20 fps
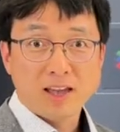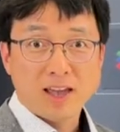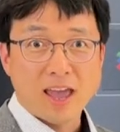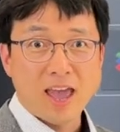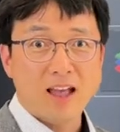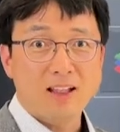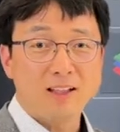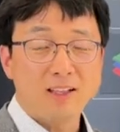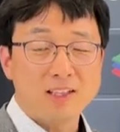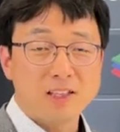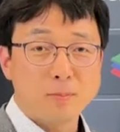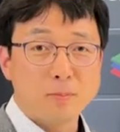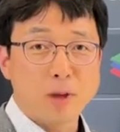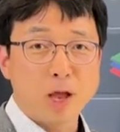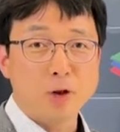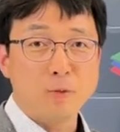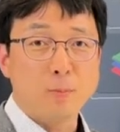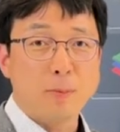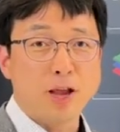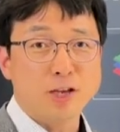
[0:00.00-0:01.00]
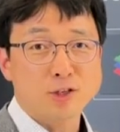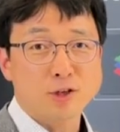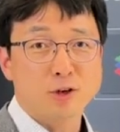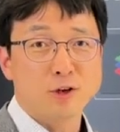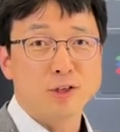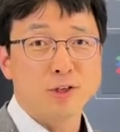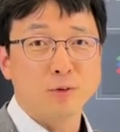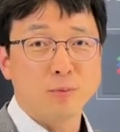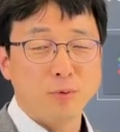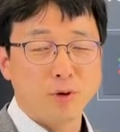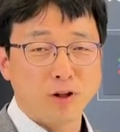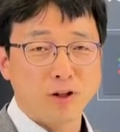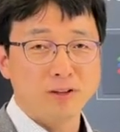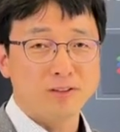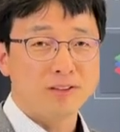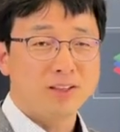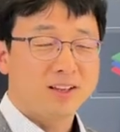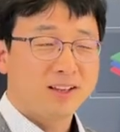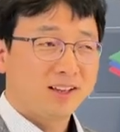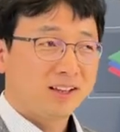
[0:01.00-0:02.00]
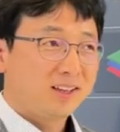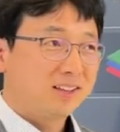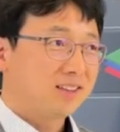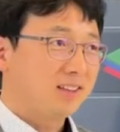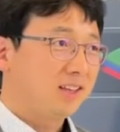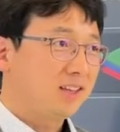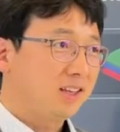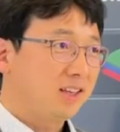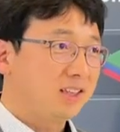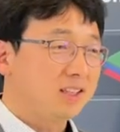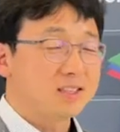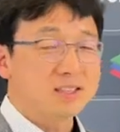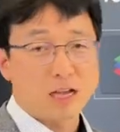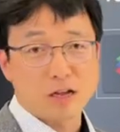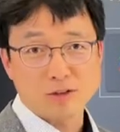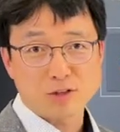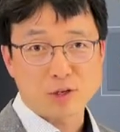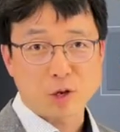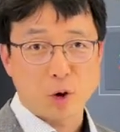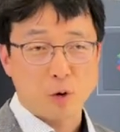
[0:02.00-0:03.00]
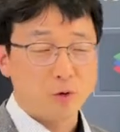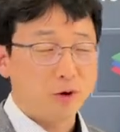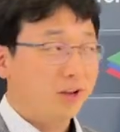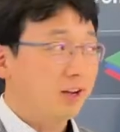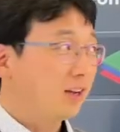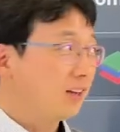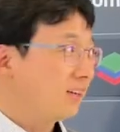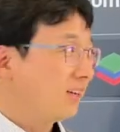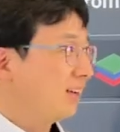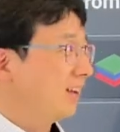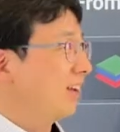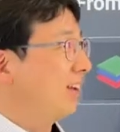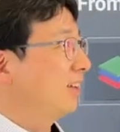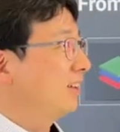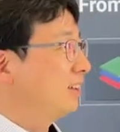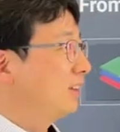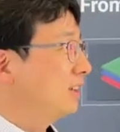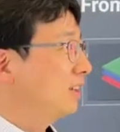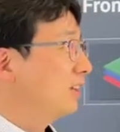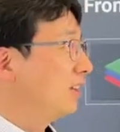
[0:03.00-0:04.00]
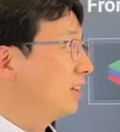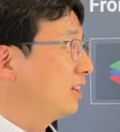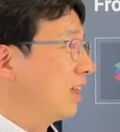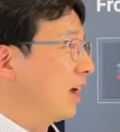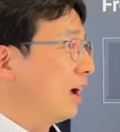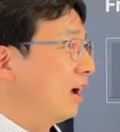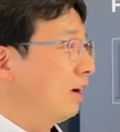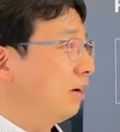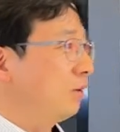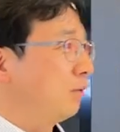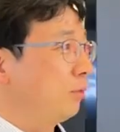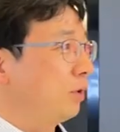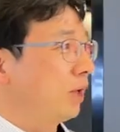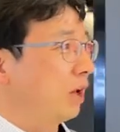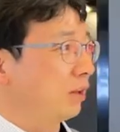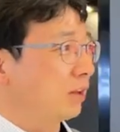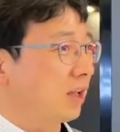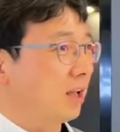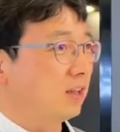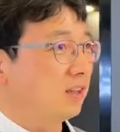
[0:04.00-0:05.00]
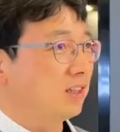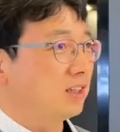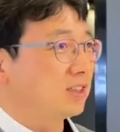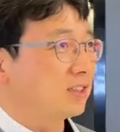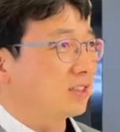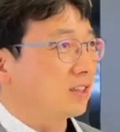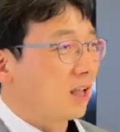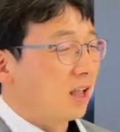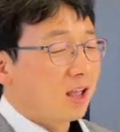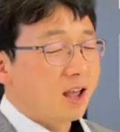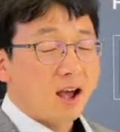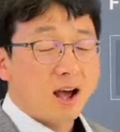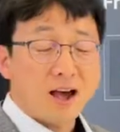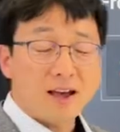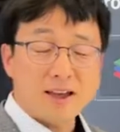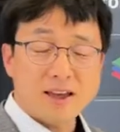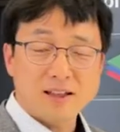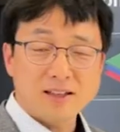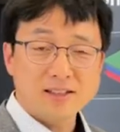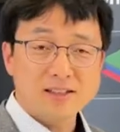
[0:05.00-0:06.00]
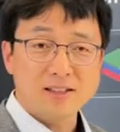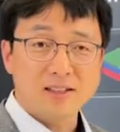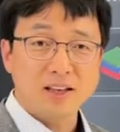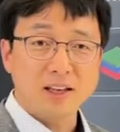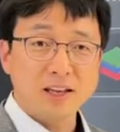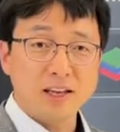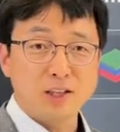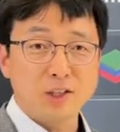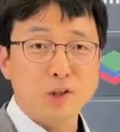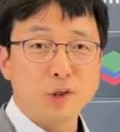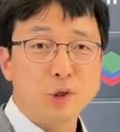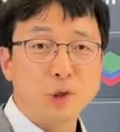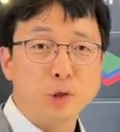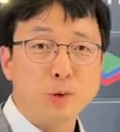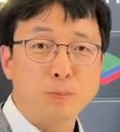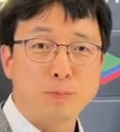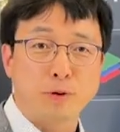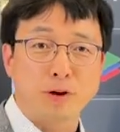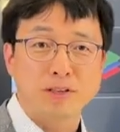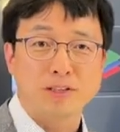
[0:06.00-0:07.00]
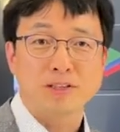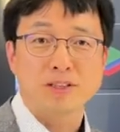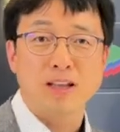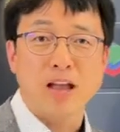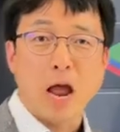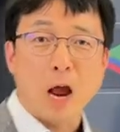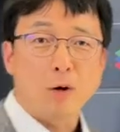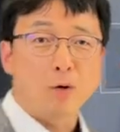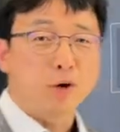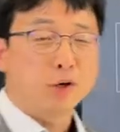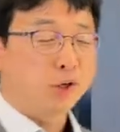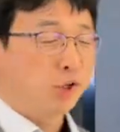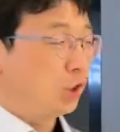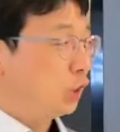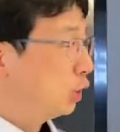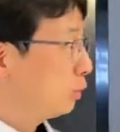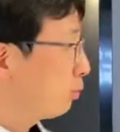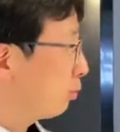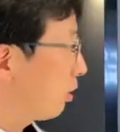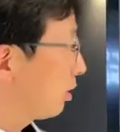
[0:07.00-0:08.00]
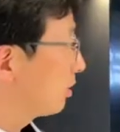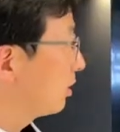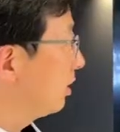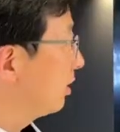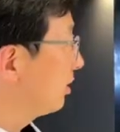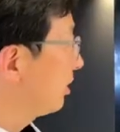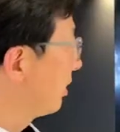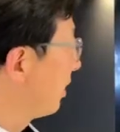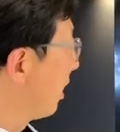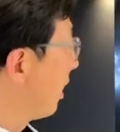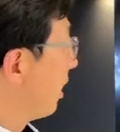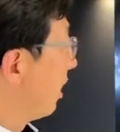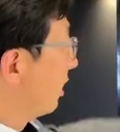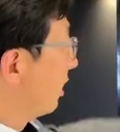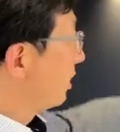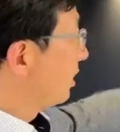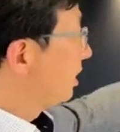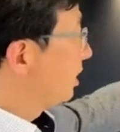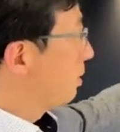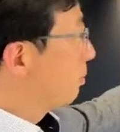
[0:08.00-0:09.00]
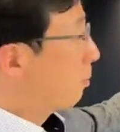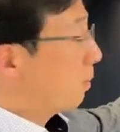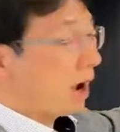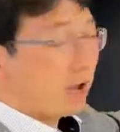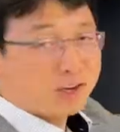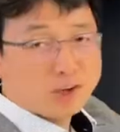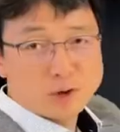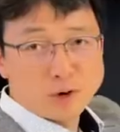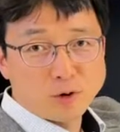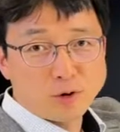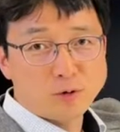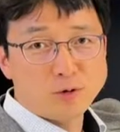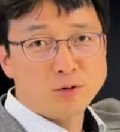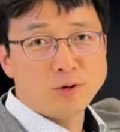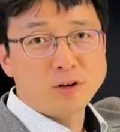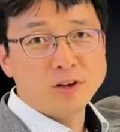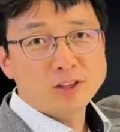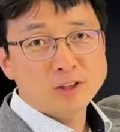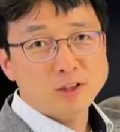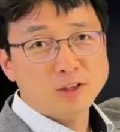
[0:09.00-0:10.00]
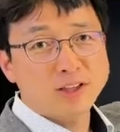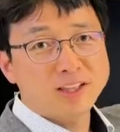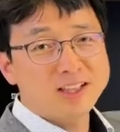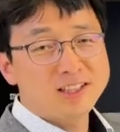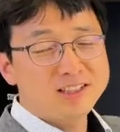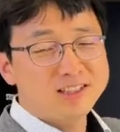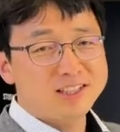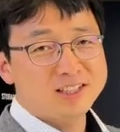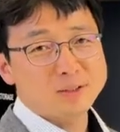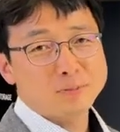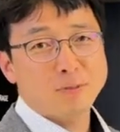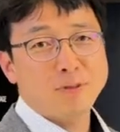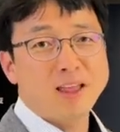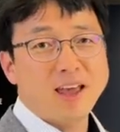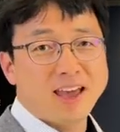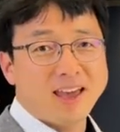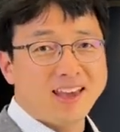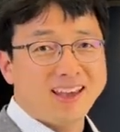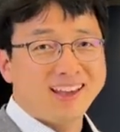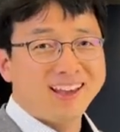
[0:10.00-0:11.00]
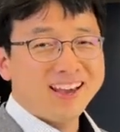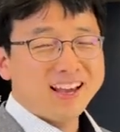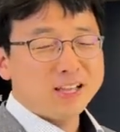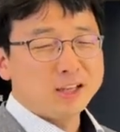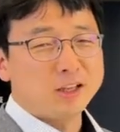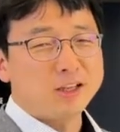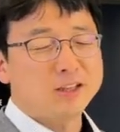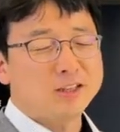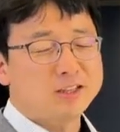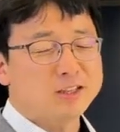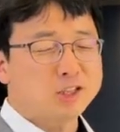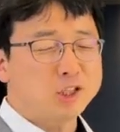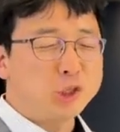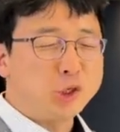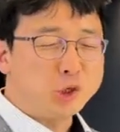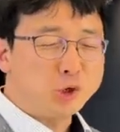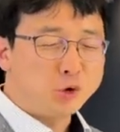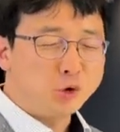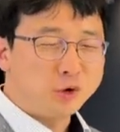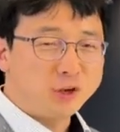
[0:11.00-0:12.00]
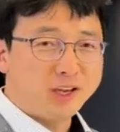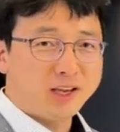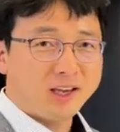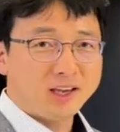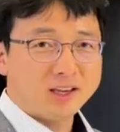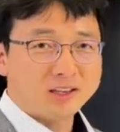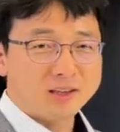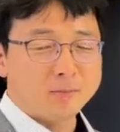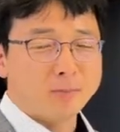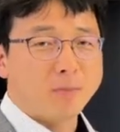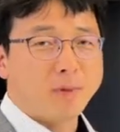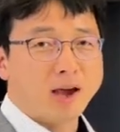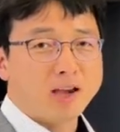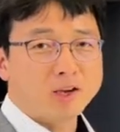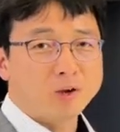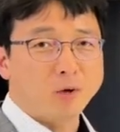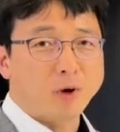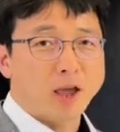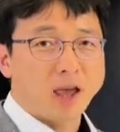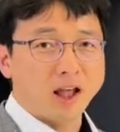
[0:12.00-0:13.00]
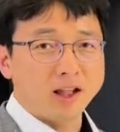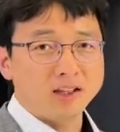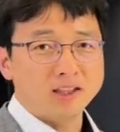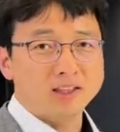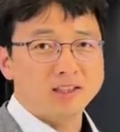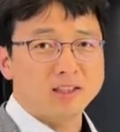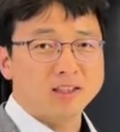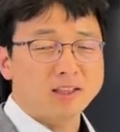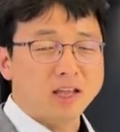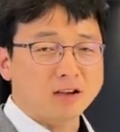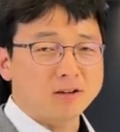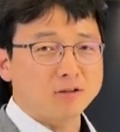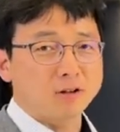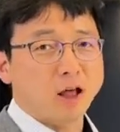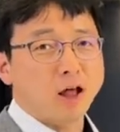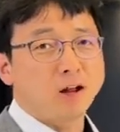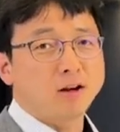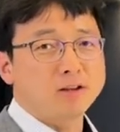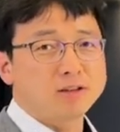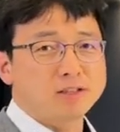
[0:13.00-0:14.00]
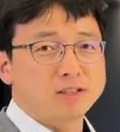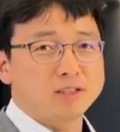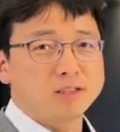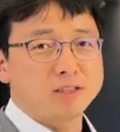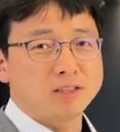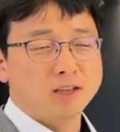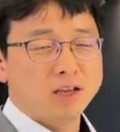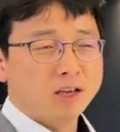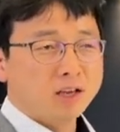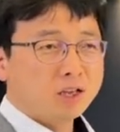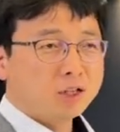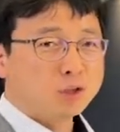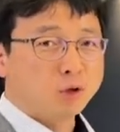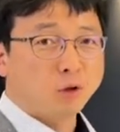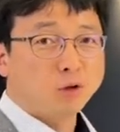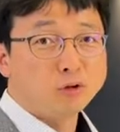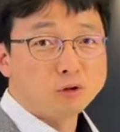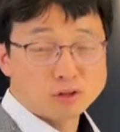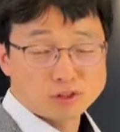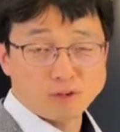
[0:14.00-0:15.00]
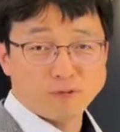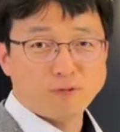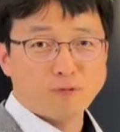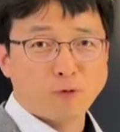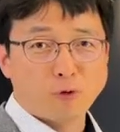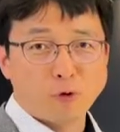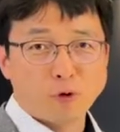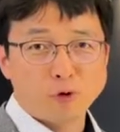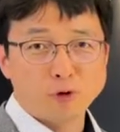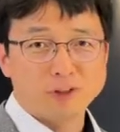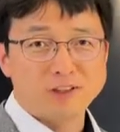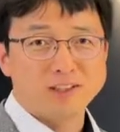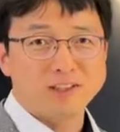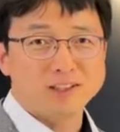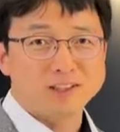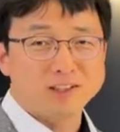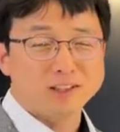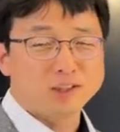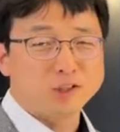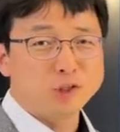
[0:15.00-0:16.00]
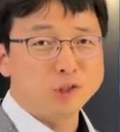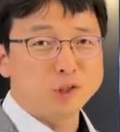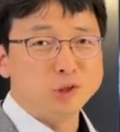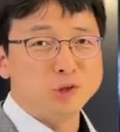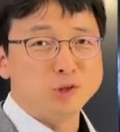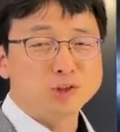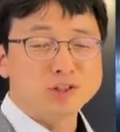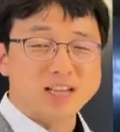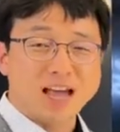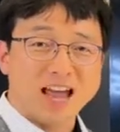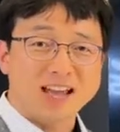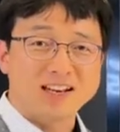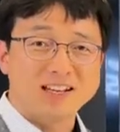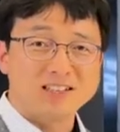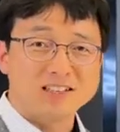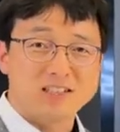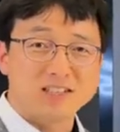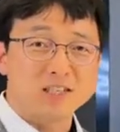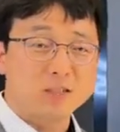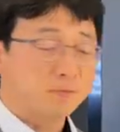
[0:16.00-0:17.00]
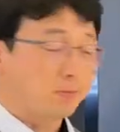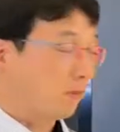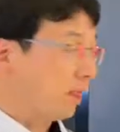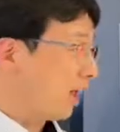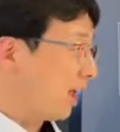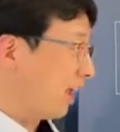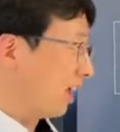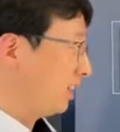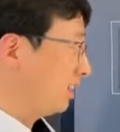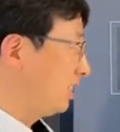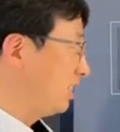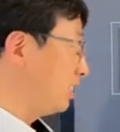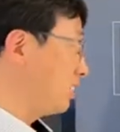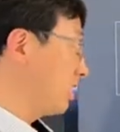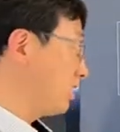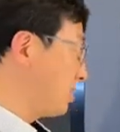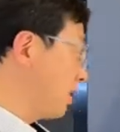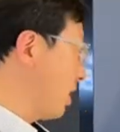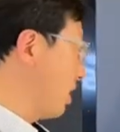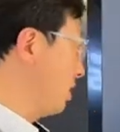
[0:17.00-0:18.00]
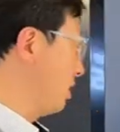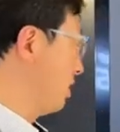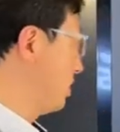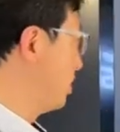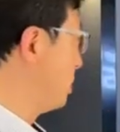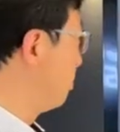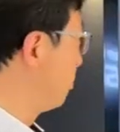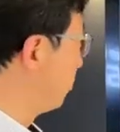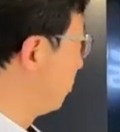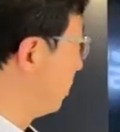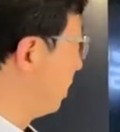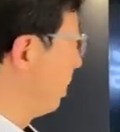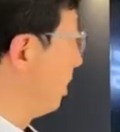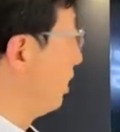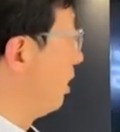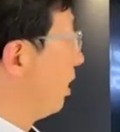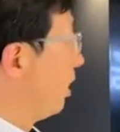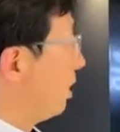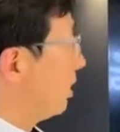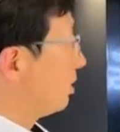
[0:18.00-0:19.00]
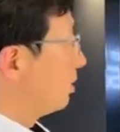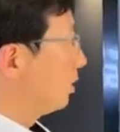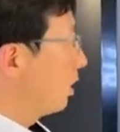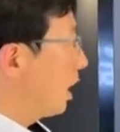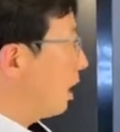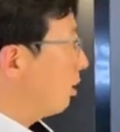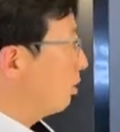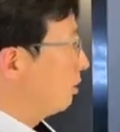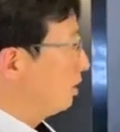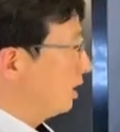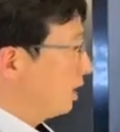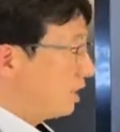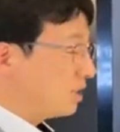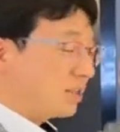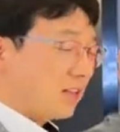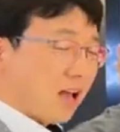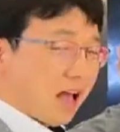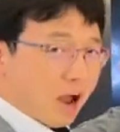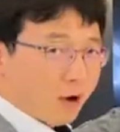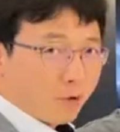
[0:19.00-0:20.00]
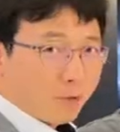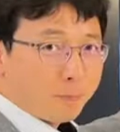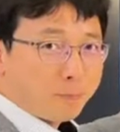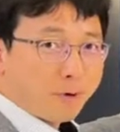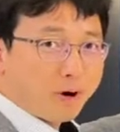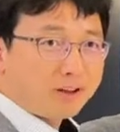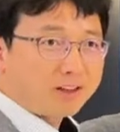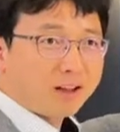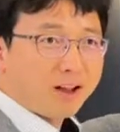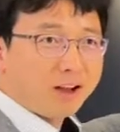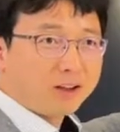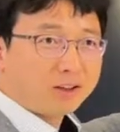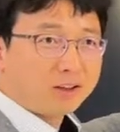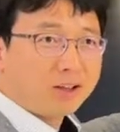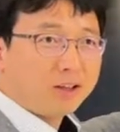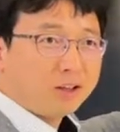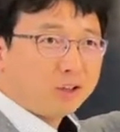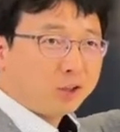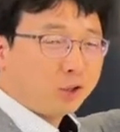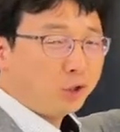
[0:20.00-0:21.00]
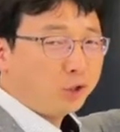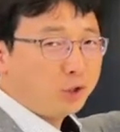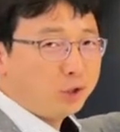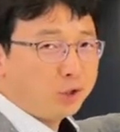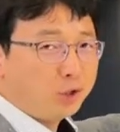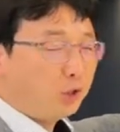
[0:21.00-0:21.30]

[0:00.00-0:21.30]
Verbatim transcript: LED manufacturer in the world, the, in South Korea, and the, the, now we attend this ISE to present our new product, the micro clean display. This is a unique micro LED technology solution for the, the new signage display, digital signage yeah. Now it's uh, our product, the